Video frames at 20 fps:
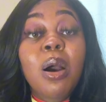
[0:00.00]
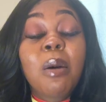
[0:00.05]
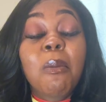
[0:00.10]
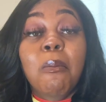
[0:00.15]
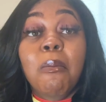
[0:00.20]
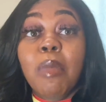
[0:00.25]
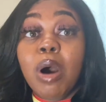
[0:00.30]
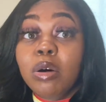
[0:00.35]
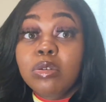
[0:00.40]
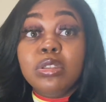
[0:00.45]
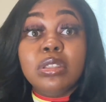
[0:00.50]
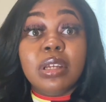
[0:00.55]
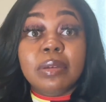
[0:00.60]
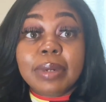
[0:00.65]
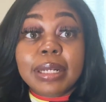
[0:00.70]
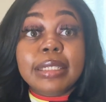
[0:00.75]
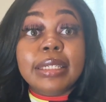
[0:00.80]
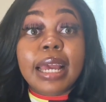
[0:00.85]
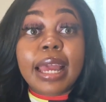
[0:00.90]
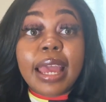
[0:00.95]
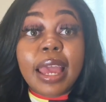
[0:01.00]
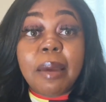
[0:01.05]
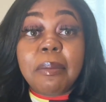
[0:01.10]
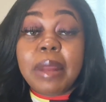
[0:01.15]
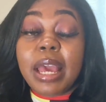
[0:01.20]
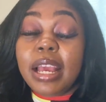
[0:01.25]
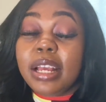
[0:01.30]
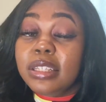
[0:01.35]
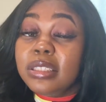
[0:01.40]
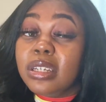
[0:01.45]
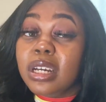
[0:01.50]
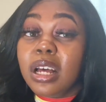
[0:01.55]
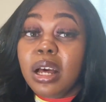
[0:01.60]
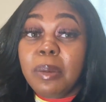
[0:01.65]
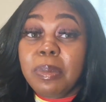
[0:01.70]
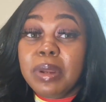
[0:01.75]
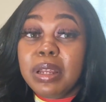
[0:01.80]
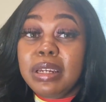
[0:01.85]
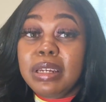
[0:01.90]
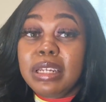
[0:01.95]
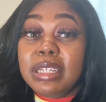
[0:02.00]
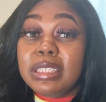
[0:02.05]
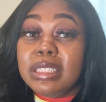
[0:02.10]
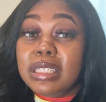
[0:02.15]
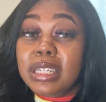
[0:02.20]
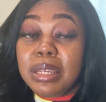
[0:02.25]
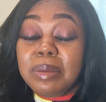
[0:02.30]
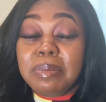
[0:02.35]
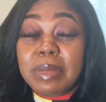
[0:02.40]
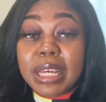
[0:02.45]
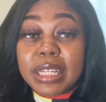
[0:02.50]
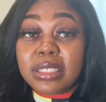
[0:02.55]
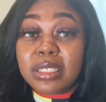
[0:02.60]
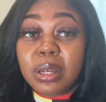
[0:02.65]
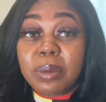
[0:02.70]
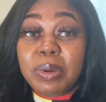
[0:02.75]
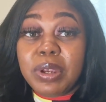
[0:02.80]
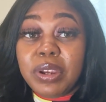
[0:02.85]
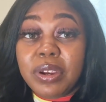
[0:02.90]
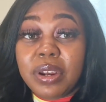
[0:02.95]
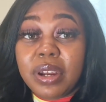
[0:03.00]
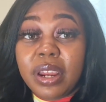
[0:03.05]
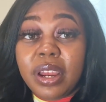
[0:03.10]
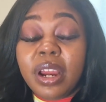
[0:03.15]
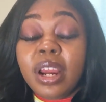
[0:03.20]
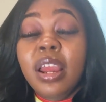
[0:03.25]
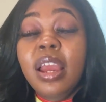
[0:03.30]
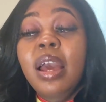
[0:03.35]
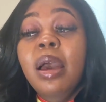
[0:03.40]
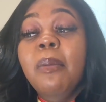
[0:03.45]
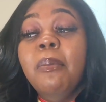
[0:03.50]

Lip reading: Most of the time. Now, it's a couple of dishes he mess up here and there.